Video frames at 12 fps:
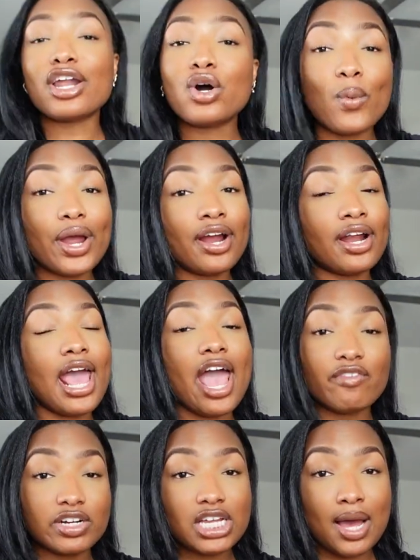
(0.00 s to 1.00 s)
I don't wear it
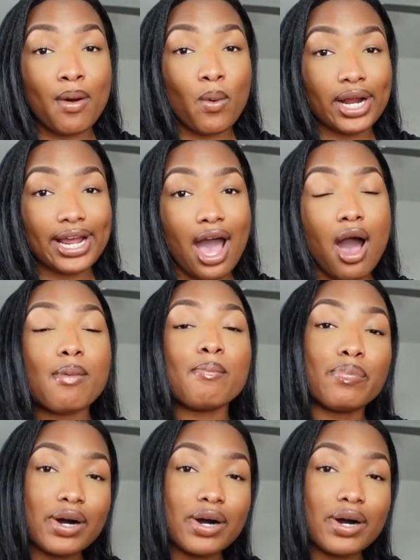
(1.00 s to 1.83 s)
every time I work out,